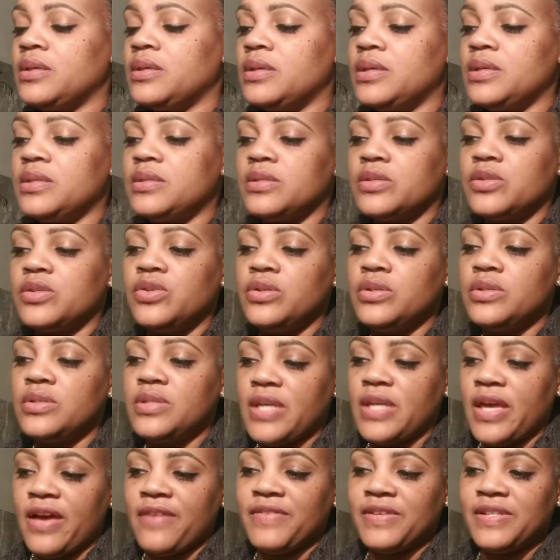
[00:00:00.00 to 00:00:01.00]
It's good
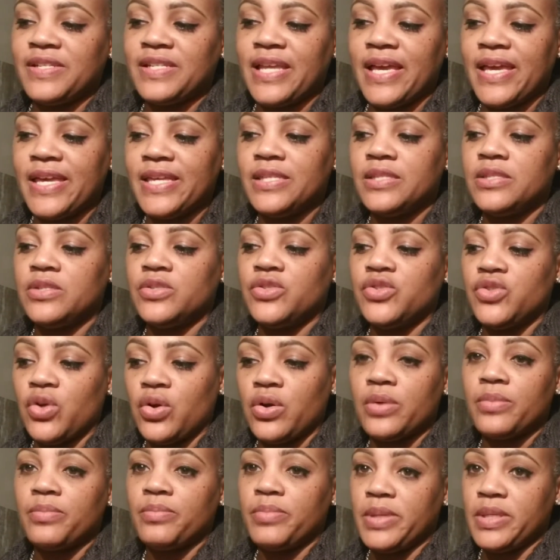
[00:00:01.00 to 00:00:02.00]
to have a nice
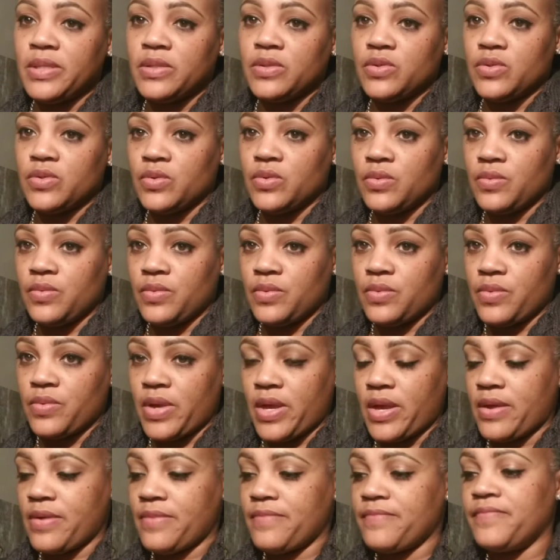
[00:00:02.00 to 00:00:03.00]
sharp pencil.
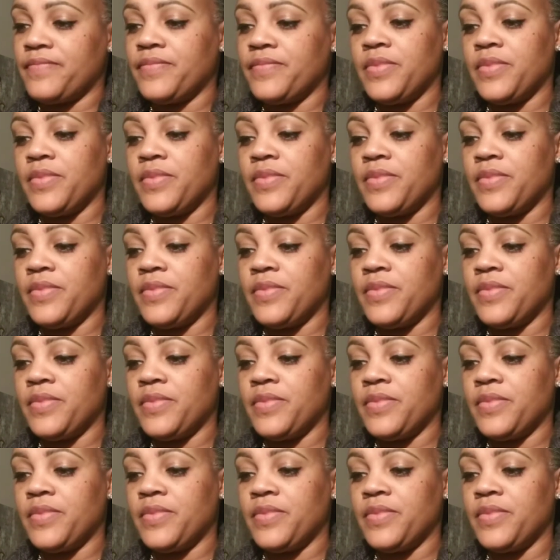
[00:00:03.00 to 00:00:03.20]
Okay.